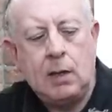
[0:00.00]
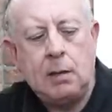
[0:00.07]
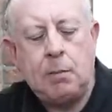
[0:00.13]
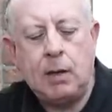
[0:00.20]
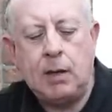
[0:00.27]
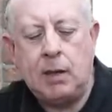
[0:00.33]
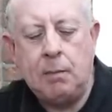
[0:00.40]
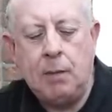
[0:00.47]

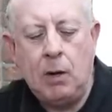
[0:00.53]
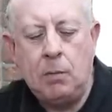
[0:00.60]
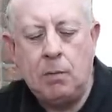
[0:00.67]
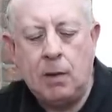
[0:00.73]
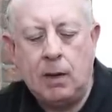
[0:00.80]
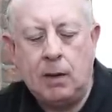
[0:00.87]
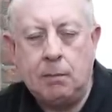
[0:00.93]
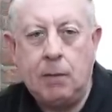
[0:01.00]
But at the
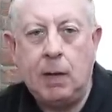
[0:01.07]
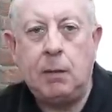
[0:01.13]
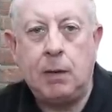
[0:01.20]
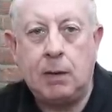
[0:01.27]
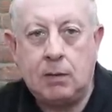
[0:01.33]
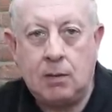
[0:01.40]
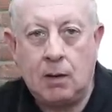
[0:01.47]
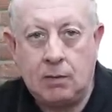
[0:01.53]
moment, maybe
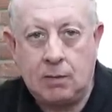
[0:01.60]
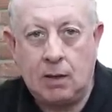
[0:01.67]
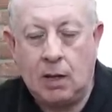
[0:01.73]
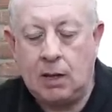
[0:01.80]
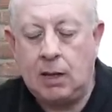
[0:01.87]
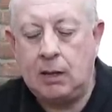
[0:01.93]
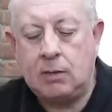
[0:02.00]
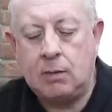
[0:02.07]
it's just that
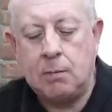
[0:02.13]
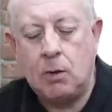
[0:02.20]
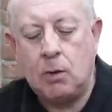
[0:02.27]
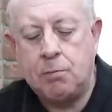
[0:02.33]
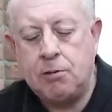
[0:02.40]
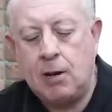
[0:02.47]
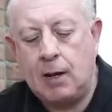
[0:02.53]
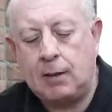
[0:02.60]
I need some
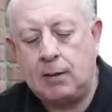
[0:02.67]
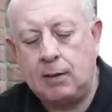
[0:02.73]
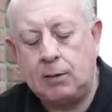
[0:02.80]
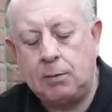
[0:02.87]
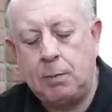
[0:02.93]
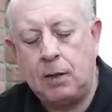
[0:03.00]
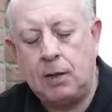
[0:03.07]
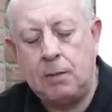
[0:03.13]
more
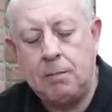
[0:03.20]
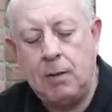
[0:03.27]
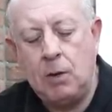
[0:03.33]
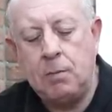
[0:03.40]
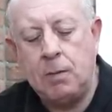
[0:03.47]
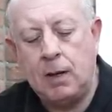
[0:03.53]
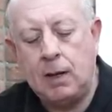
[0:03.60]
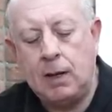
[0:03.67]
practice, but at the
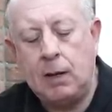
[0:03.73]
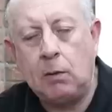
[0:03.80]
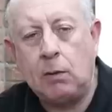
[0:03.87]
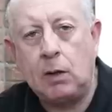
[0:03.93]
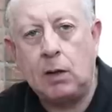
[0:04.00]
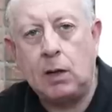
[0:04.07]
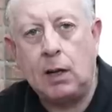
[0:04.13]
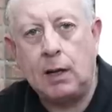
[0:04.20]
moment it
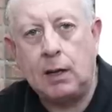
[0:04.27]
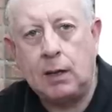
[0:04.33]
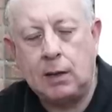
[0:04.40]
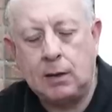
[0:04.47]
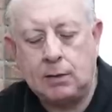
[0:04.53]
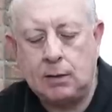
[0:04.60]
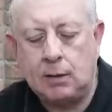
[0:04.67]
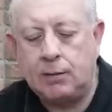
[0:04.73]
would look like
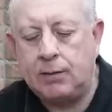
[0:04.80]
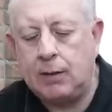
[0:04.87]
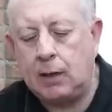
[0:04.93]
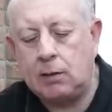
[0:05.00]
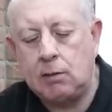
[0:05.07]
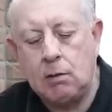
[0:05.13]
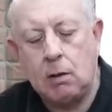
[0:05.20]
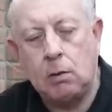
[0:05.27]
a sort of
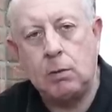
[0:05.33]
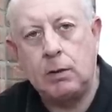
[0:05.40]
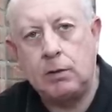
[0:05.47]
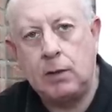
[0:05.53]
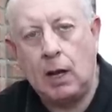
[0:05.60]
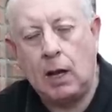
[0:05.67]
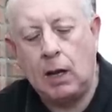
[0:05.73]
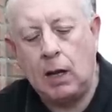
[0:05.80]
6-year-old has
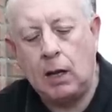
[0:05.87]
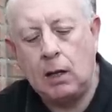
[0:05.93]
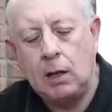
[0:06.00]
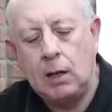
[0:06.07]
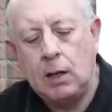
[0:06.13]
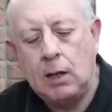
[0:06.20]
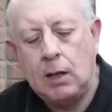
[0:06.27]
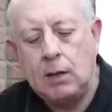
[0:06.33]
done it.
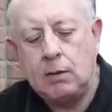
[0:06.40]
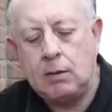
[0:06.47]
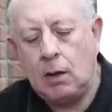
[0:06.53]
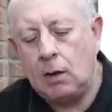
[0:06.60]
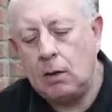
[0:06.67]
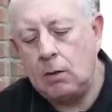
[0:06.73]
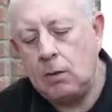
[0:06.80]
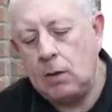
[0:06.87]

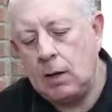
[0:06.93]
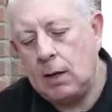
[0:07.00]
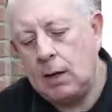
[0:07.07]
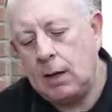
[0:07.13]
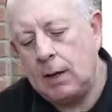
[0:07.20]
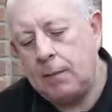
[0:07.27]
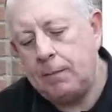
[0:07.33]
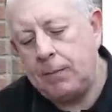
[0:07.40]

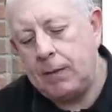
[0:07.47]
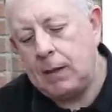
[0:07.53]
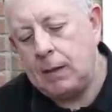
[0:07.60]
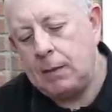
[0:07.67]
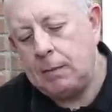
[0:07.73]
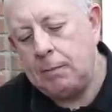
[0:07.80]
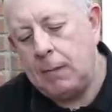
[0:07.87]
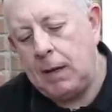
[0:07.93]
So
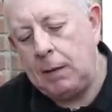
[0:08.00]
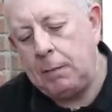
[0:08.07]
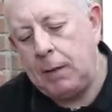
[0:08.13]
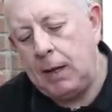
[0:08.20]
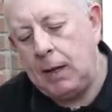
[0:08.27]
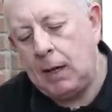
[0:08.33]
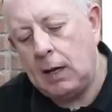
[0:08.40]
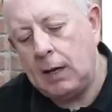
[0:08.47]

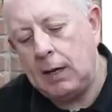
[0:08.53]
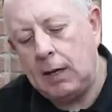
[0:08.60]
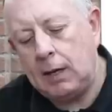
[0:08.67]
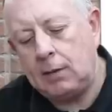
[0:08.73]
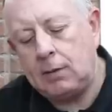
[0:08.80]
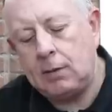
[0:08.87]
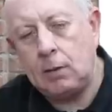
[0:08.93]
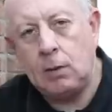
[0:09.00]
maybe I
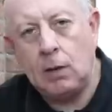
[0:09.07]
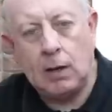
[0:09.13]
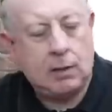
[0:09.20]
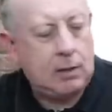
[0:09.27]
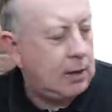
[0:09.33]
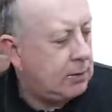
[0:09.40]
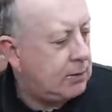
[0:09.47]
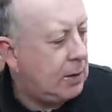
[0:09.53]
need to
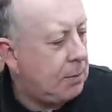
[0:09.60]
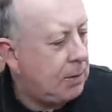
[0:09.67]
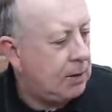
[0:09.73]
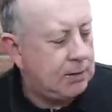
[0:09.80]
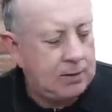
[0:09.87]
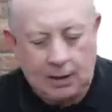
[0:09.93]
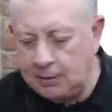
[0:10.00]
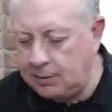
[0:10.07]
adjust some of the
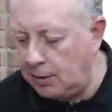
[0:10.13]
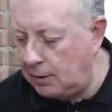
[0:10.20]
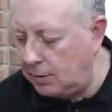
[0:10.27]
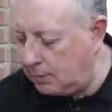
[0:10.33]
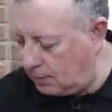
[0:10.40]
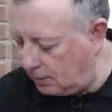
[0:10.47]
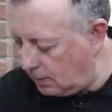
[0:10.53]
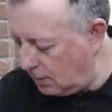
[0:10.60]

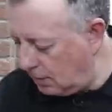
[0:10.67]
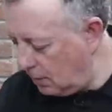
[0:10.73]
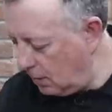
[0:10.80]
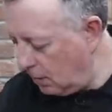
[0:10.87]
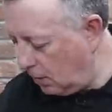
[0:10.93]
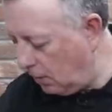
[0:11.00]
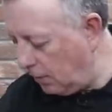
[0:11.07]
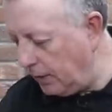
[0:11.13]
settings
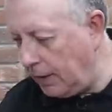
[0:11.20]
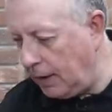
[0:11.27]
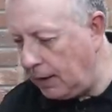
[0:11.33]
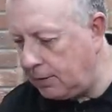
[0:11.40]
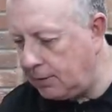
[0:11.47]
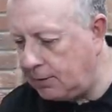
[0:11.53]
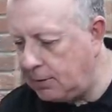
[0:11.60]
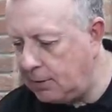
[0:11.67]
on
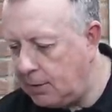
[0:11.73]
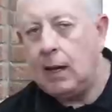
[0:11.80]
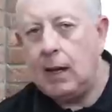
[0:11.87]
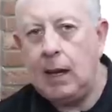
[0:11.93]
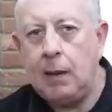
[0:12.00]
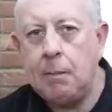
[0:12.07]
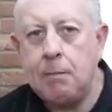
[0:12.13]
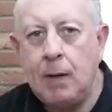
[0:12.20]
this.
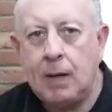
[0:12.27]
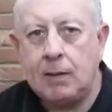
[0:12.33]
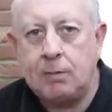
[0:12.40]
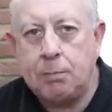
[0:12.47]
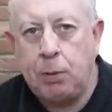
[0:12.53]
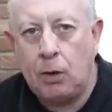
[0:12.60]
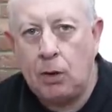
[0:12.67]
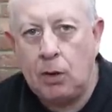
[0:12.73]
It
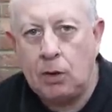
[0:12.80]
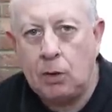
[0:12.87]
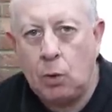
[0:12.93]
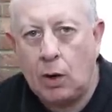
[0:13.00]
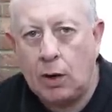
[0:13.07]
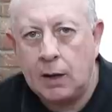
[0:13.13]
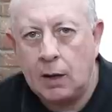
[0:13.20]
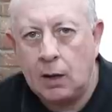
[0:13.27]
must pull
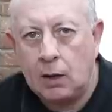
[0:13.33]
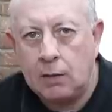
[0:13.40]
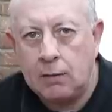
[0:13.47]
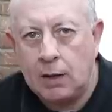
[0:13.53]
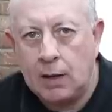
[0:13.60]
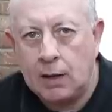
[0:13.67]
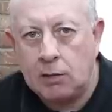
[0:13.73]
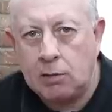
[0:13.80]
quite a lot of
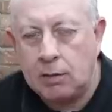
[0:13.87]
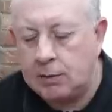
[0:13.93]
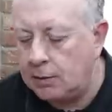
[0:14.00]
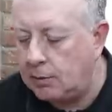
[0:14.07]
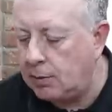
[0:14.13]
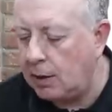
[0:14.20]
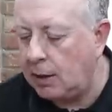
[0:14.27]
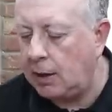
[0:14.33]

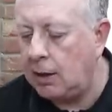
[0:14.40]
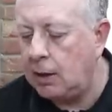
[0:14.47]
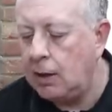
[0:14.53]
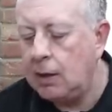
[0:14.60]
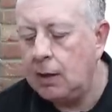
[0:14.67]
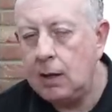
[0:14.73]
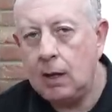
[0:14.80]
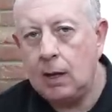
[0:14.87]
electricity
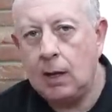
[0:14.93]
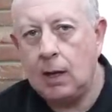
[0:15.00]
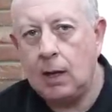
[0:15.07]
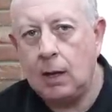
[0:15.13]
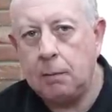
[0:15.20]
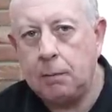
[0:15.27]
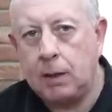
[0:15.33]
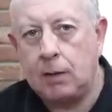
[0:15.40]

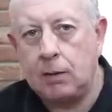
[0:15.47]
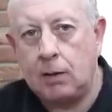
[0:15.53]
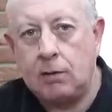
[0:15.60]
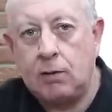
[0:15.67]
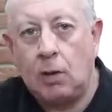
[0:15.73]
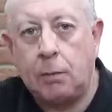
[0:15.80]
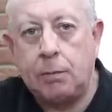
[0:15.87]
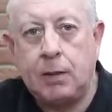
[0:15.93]
because I
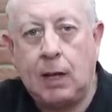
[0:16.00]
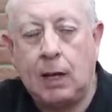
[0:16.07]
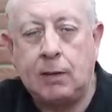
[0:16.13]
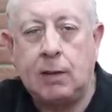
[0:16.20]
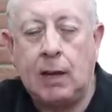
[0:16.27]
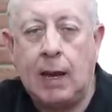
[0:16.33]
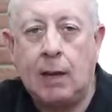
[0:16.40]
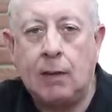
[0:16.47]
stopped
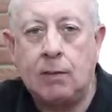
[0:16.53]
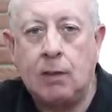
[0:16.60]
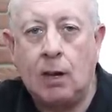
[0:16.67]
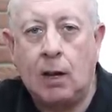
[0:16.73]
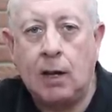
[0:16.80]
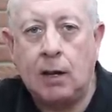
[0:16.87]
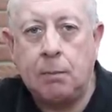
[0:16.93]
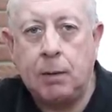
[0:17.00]
cutting
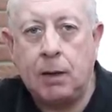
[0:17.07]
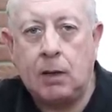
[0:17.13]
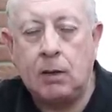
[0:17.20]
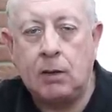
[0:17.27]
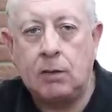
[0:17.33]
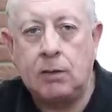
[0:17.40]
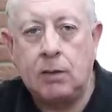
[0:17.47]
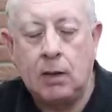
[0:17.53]
outside
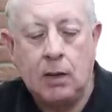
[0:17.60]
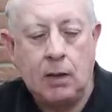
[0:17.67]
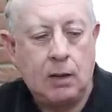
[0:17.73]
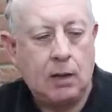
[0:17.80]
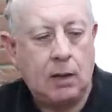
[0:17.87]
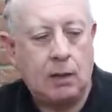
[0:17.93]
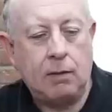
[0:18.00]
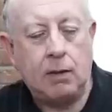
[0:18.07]
because
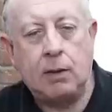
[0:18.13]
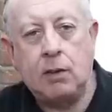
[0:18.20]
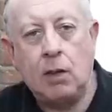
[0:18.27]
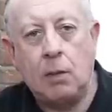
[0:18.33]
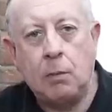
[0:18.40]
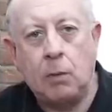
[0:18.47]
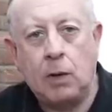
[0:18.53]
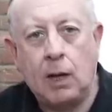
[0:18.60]
the
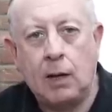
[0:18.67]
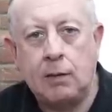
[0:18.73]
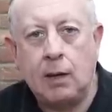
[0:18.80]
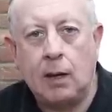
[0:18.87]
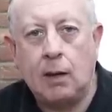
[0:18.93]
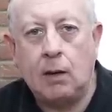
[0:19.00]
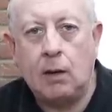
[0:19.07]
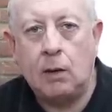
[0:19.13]
thermal
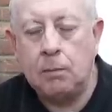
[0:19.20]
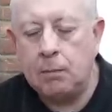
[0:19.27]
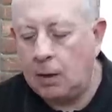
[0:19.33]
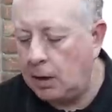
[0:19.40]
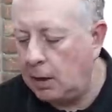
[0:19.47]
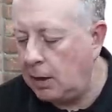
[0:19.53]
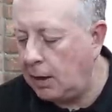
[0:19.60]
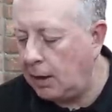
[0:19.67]
cutout on
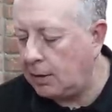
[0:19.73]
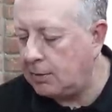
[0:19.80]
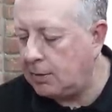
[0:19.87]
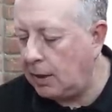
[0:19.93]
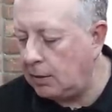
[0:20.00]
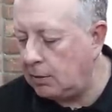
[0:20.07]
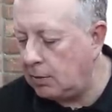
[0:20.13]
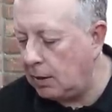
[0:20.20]
my
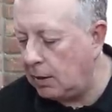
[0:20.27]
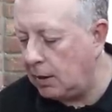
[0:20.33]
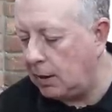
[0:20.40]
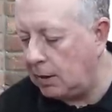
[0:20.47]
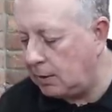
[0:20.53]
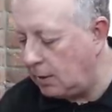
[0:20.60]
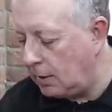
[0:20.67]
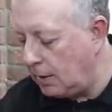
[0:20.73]
extension
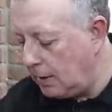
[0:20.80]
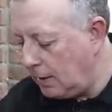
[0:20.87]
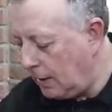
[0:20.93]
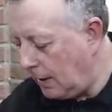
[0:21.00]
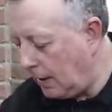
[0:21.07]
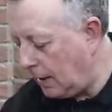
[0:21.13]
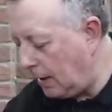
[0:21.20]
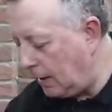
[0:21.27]
lead.
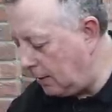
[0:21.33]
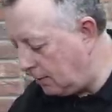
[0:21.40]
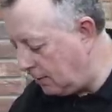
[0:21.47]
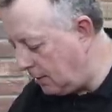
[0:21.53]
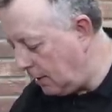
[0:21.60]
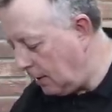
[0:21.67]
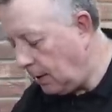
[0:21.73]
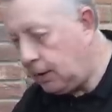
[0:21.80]

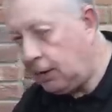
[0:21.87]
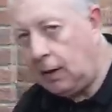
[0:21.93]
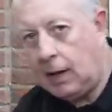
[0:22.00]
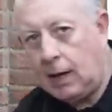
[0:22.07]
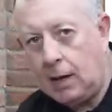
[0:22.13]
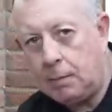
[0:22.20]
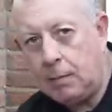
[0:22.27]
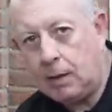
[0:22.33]
And I don't know
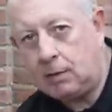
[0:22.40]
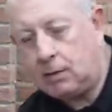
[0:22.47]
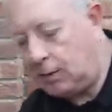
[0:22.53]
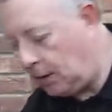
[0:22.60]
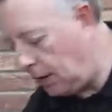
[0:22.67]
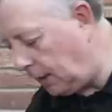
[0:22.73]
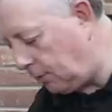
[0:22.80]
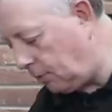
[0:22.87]
how much
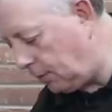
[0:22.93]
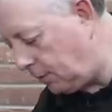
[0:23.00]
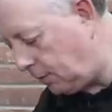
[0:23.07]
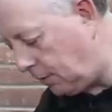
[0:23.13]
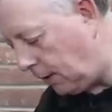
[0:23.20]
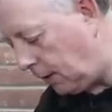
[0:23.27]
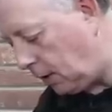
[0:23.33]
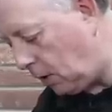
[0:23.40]

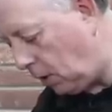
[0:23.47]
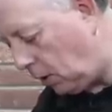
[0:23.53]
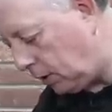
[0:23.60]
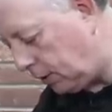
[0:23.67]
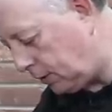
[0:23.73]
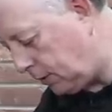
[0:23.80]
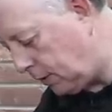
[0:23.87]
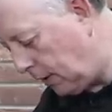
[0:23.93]
electricity it
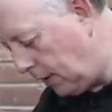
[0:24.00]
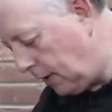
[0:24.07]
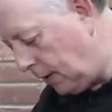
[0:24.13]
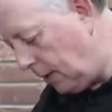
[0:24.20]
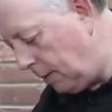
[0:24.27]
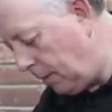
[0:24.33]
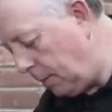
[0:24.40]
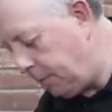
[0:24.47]
costs.
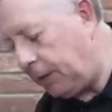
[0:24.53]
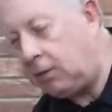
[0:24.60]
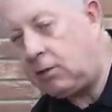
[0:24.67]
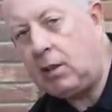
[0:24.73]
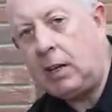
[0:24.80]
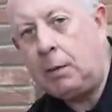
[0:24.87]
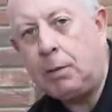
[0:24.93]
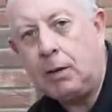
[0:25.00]
It might be
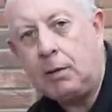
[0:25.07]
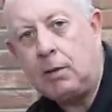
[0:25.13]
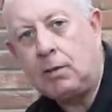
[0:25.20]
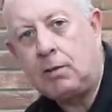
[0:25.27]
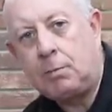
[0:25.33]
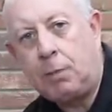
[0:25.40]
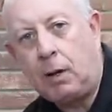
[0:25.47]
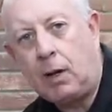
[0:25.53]
cheaper
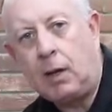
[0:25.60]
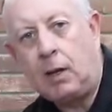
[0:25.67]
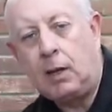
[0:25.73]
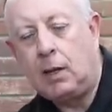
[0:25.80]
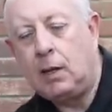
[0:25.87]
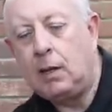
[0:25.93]
just by